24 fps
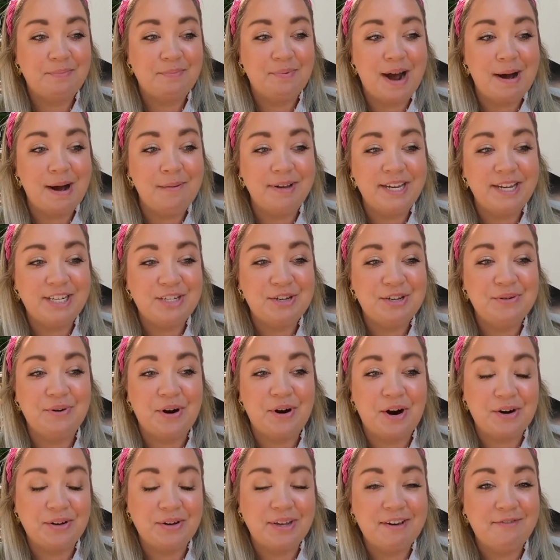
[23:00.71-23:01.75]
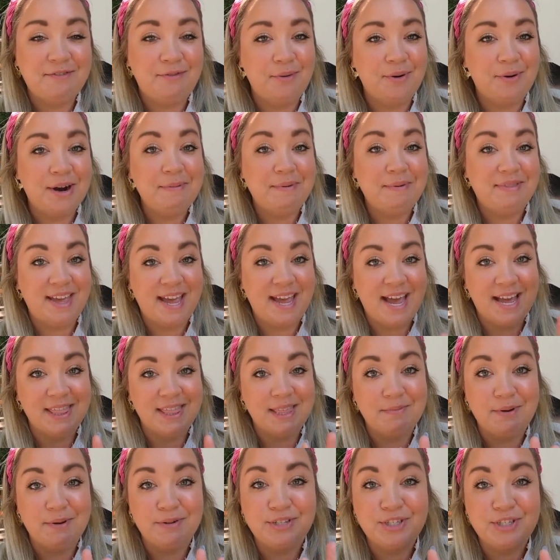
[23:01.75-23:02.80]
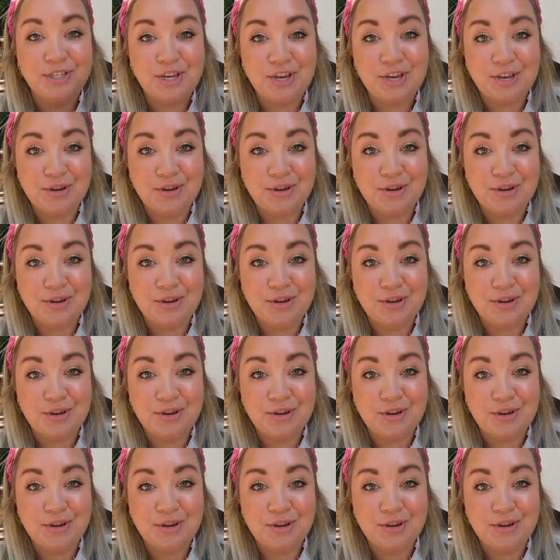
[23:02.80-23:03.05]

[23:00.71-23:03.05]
probably too early for it, but they had the most